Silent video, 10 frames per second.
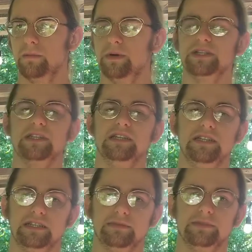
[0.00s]
But it's going to
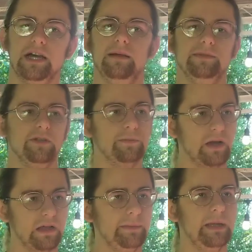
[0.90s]
take some time, so it'll
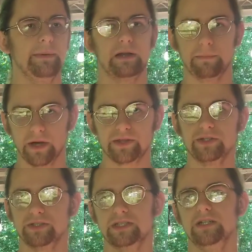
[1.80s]
probably be about a month
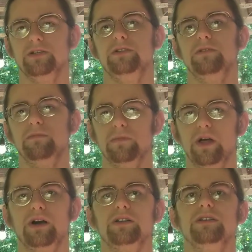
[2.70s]
or so
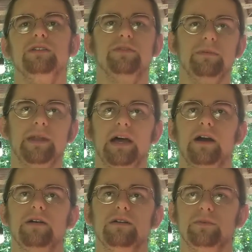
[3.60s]
longer from
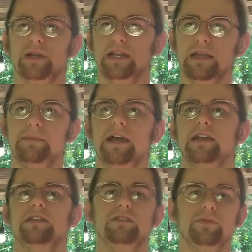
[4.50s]
now when I get back
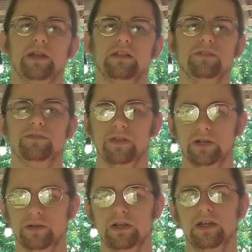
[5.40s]
into the regular
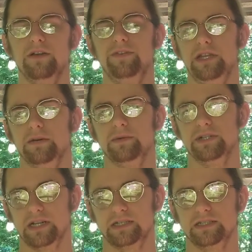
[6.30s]
flow of video
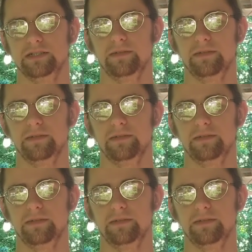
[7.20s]
production.